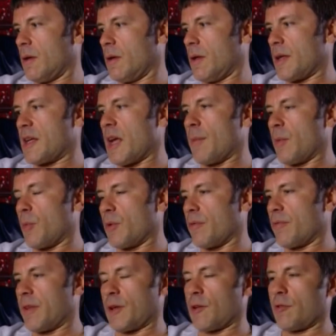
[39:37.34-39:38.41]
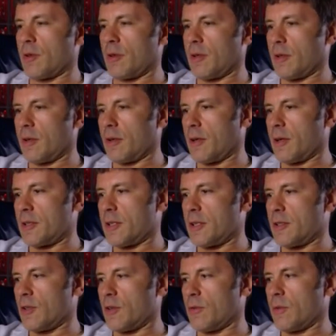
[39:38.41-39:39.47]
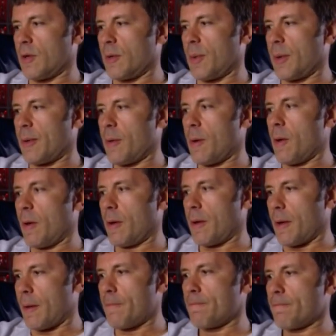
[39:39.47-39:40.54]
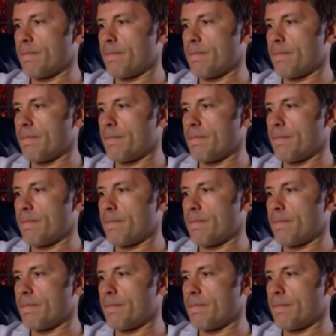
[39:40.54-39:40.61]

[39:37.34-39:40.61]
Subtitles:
it came up with a figure, and I said sort of, I went, oh, okay.